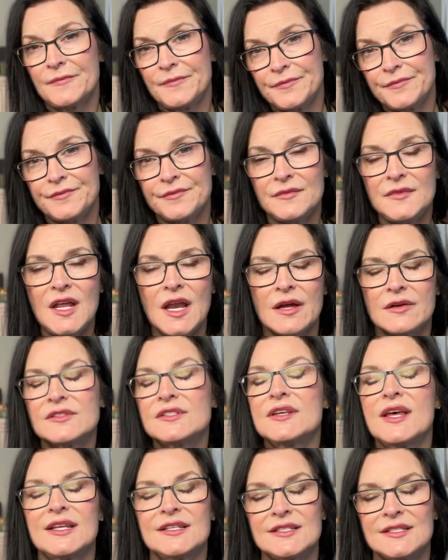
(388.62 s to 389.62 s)
you know,
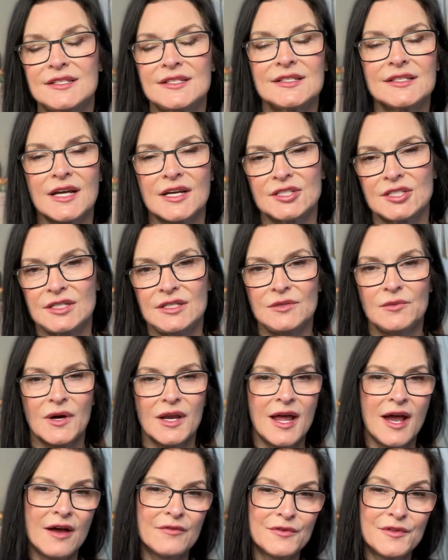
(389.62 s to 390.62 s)
so that's a discussion you want
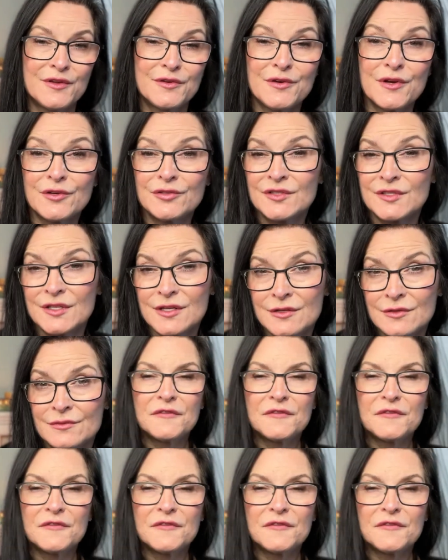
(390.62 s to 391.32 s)
to have with your nurse too.